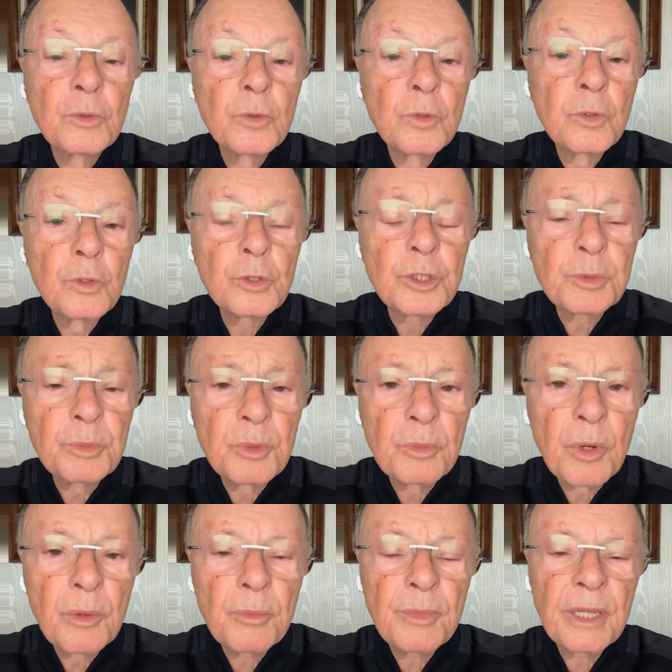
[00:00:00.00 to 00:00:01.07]
but
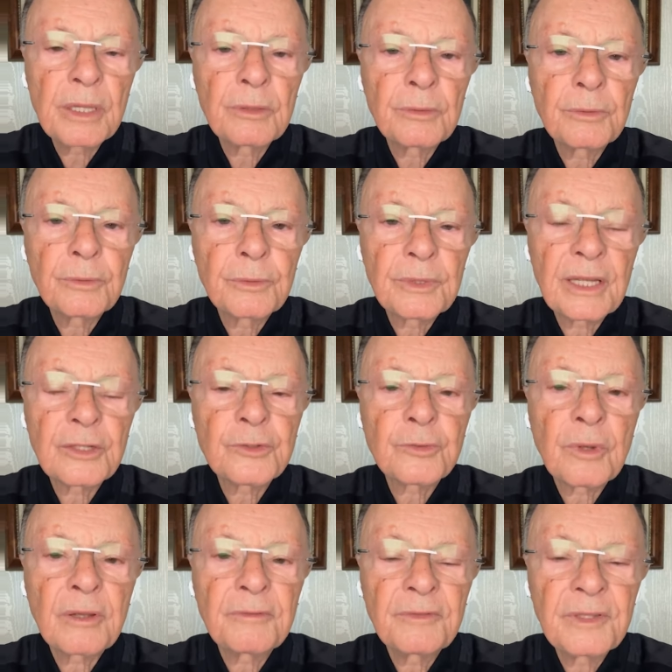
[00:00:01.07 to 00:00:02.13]
if in the last
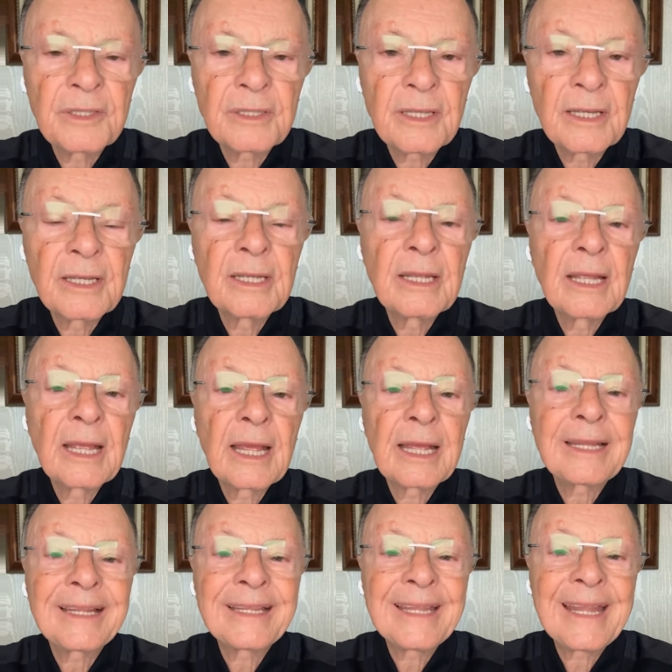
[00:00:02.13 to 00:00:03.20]
moment of their
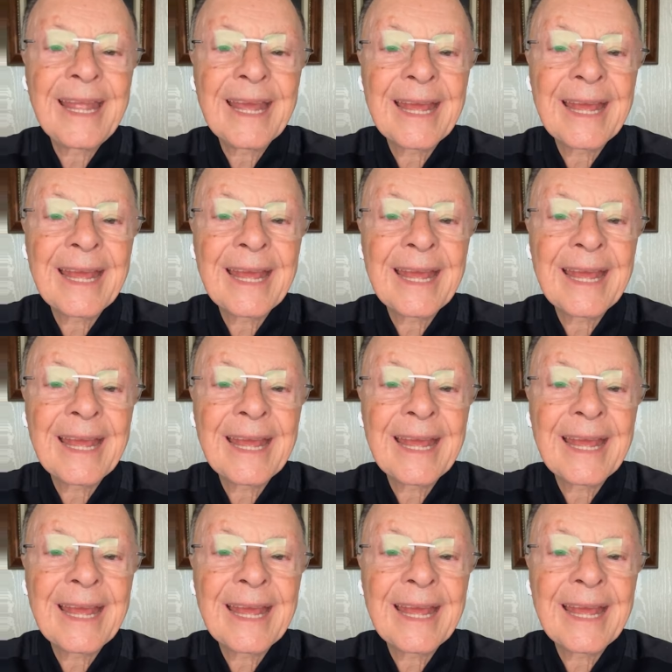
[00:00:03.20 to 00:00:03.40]
life